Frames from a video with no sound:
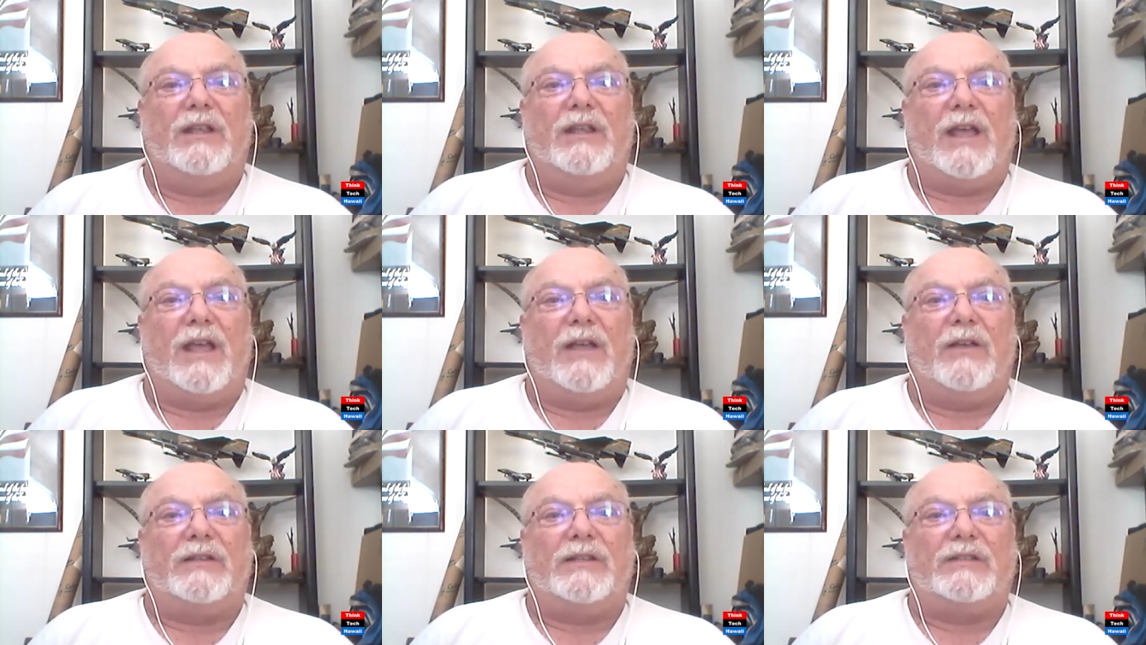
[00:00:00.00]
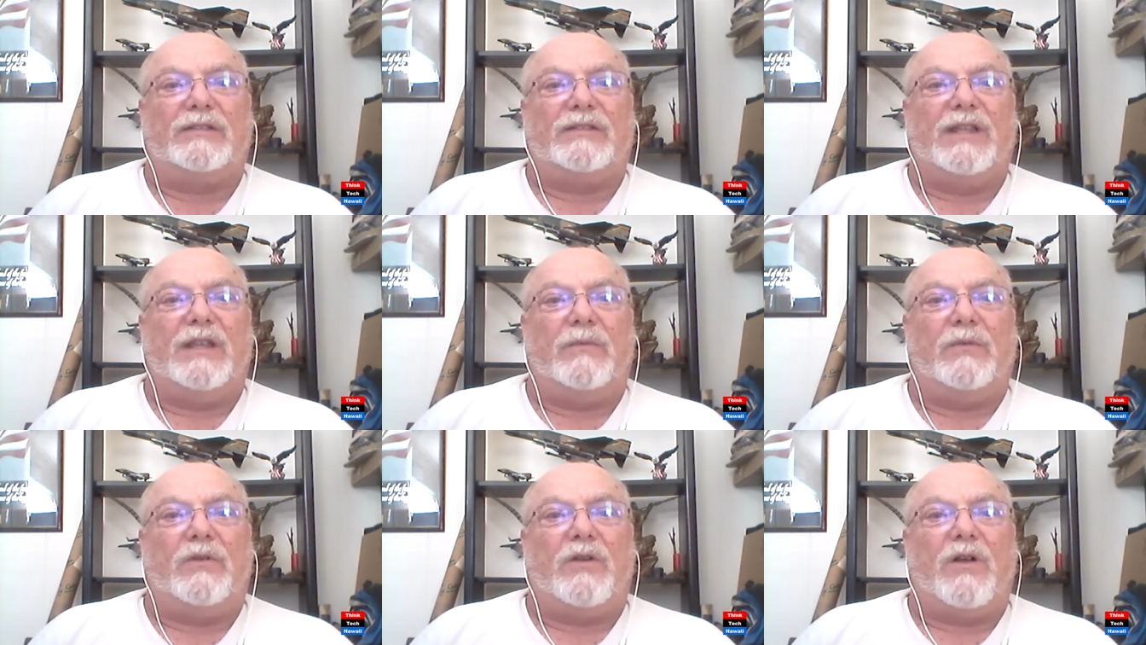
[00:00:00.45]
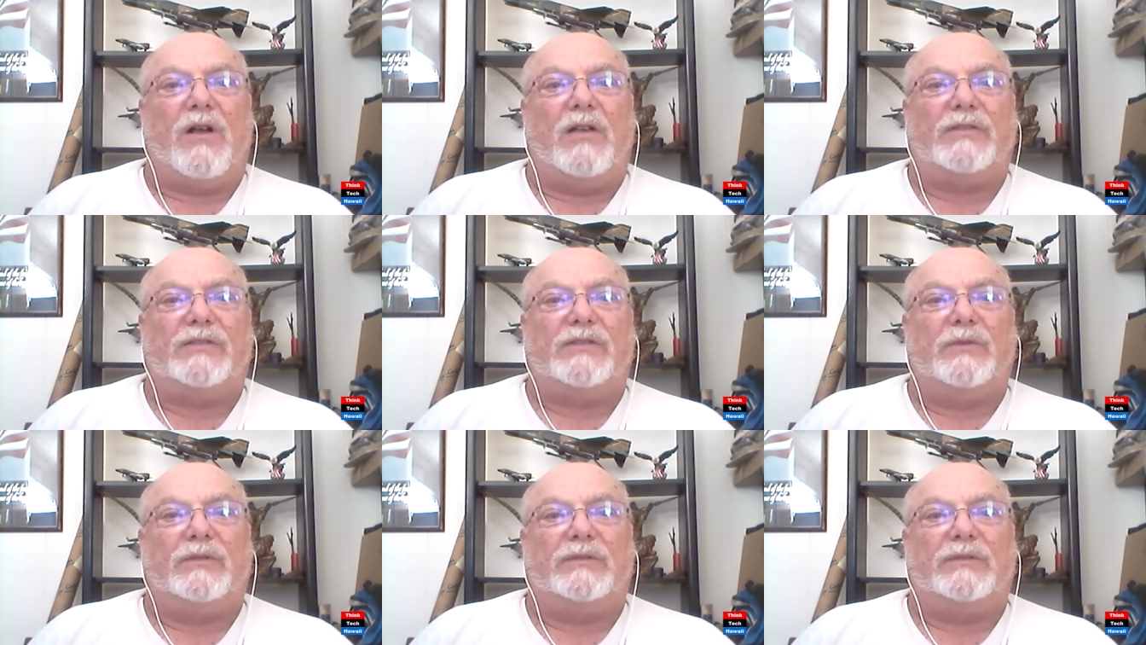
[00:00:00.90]
at the same
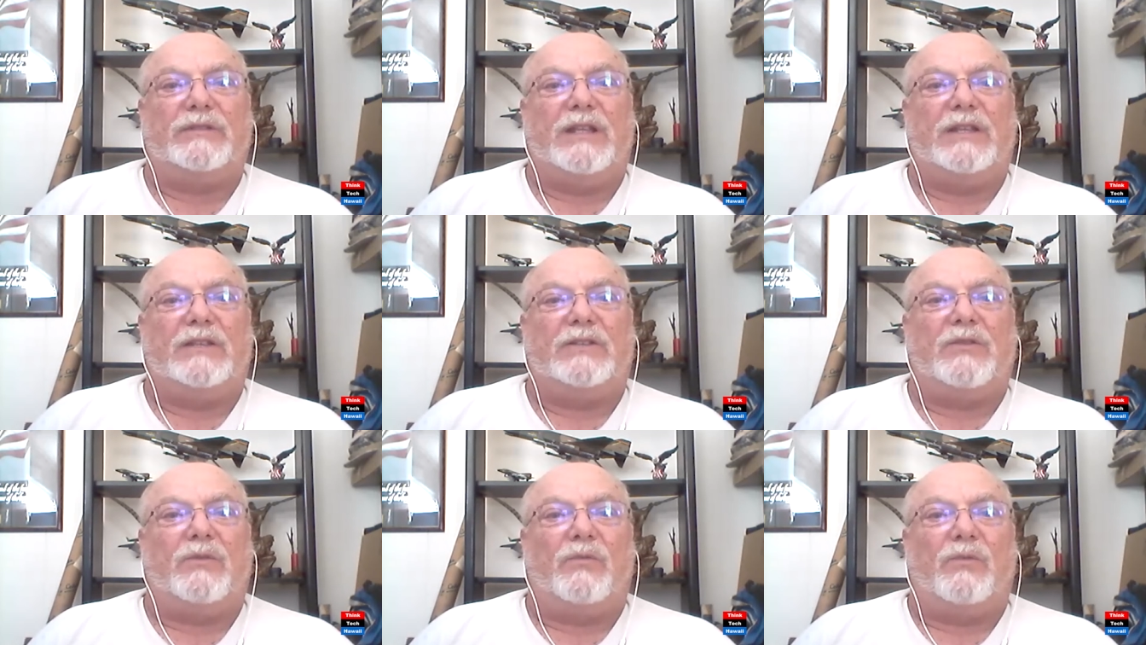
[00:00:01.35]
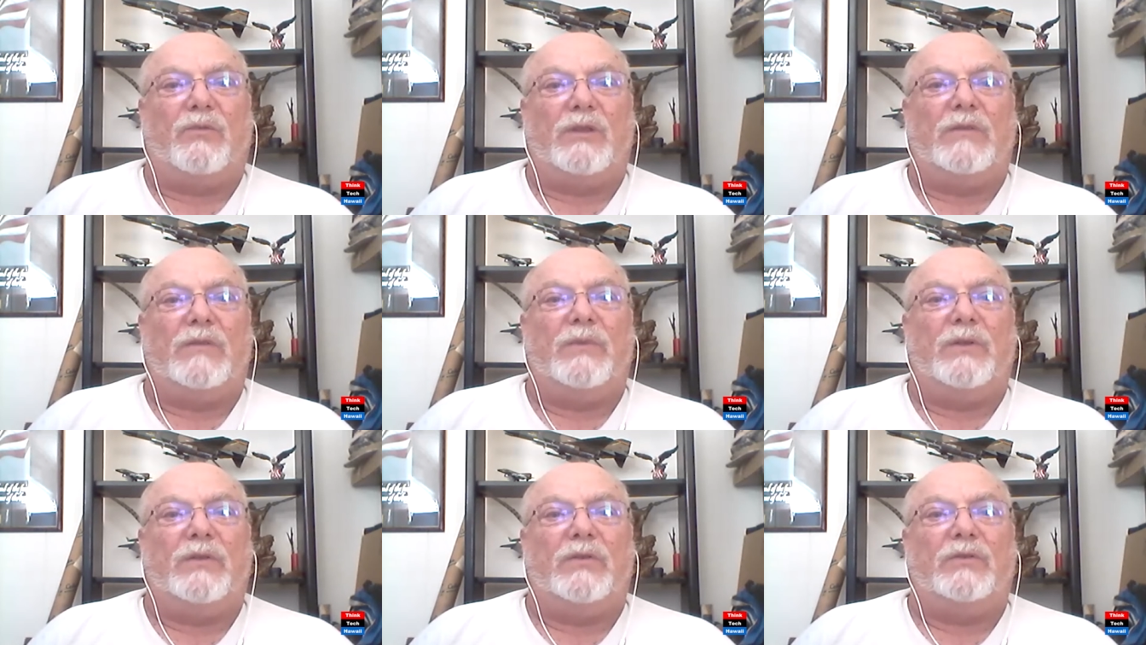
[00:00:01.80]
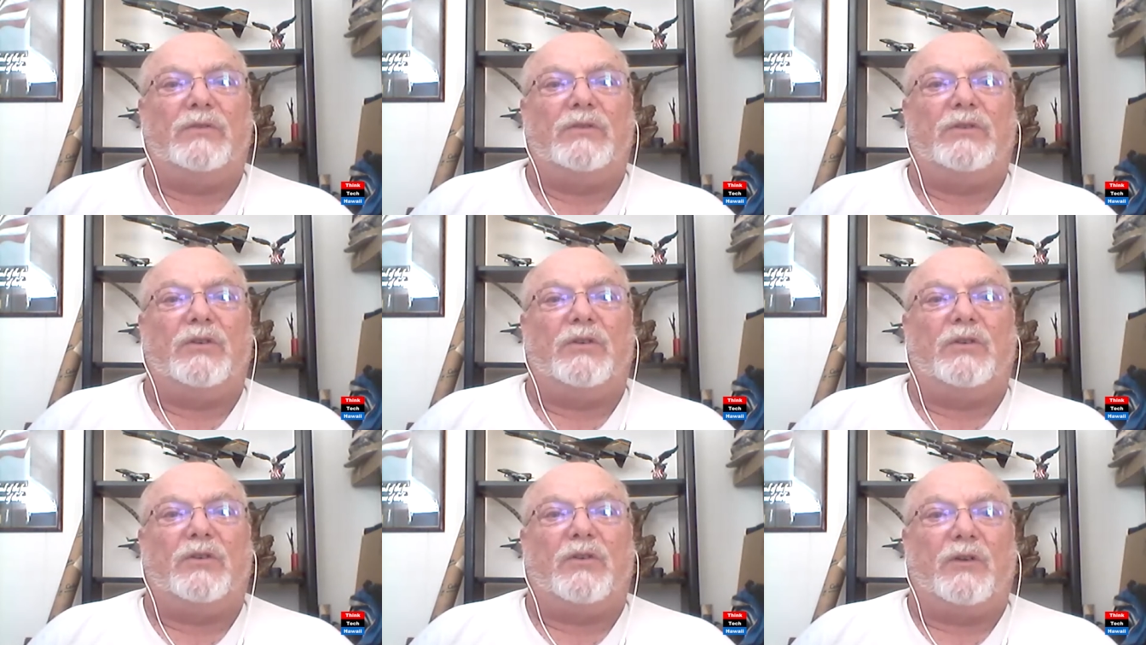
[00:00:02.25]
cost it would take to rebuild
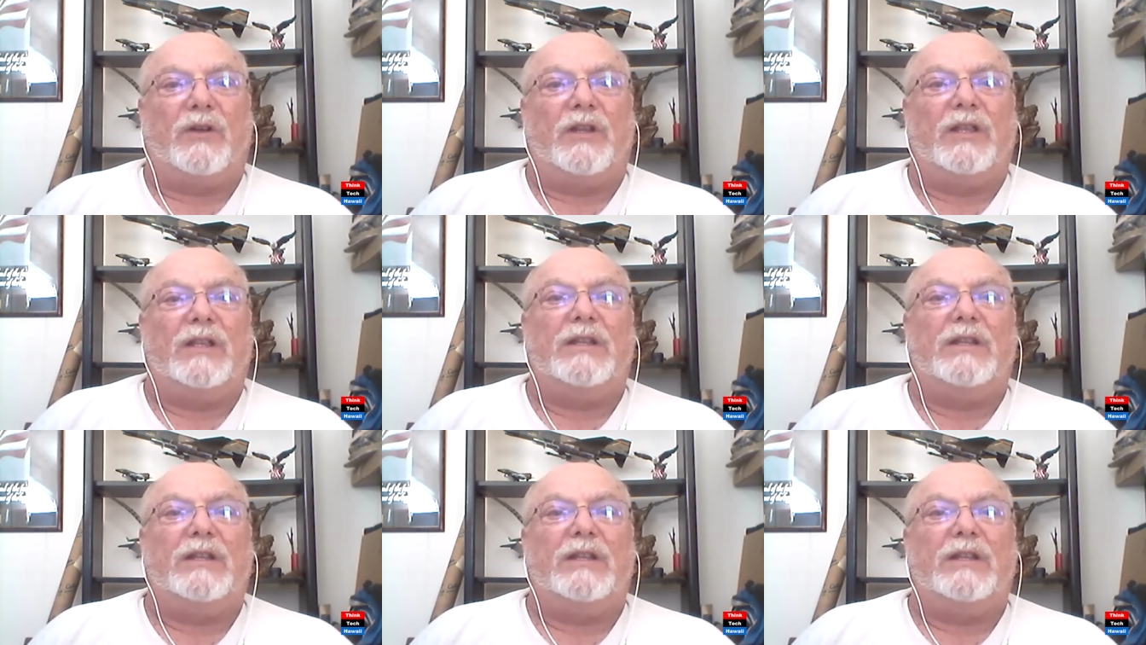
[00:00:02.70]
your grid,